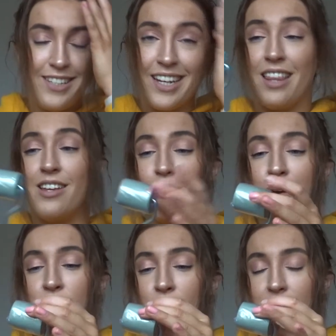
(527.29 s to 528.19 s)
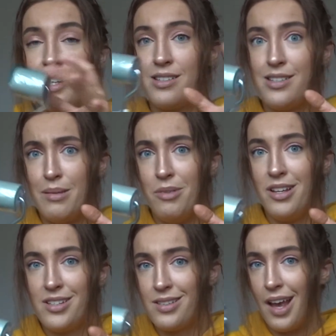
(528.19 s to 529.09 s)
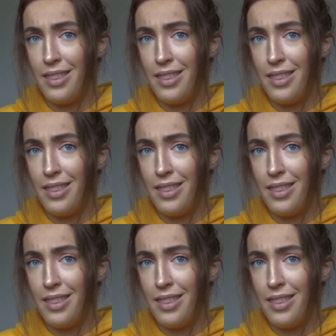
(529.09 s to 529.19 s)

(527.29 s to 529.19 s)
together to make sure it's like seamless, I